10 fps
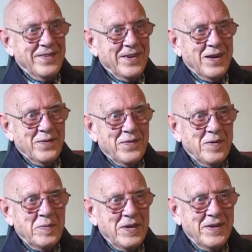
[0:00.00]
enough. I
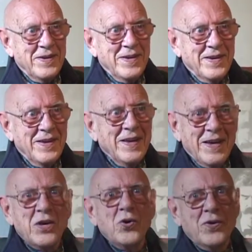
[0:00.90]
mean,
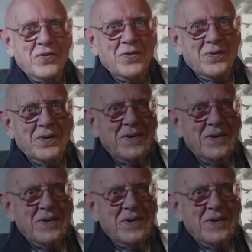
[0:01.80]
it cooks you.